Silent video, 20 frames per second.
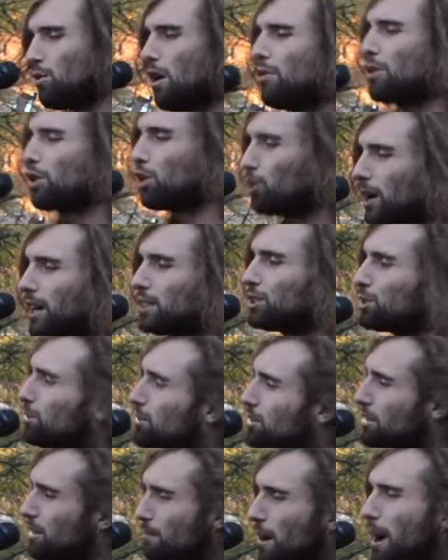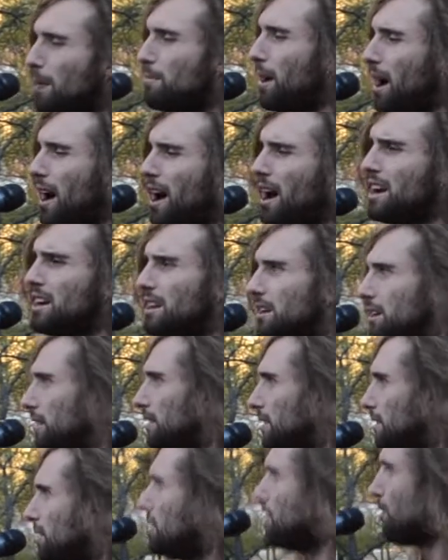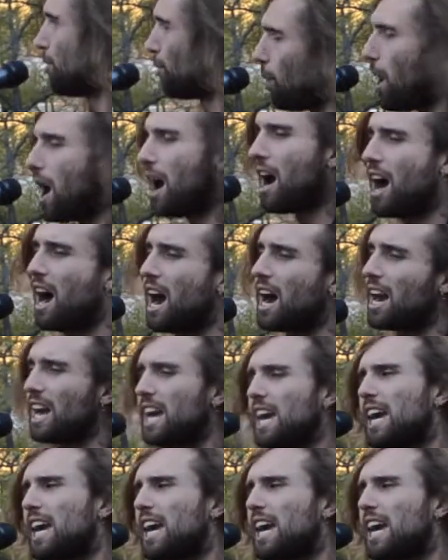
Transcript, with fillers: all the questions in my mind. Why,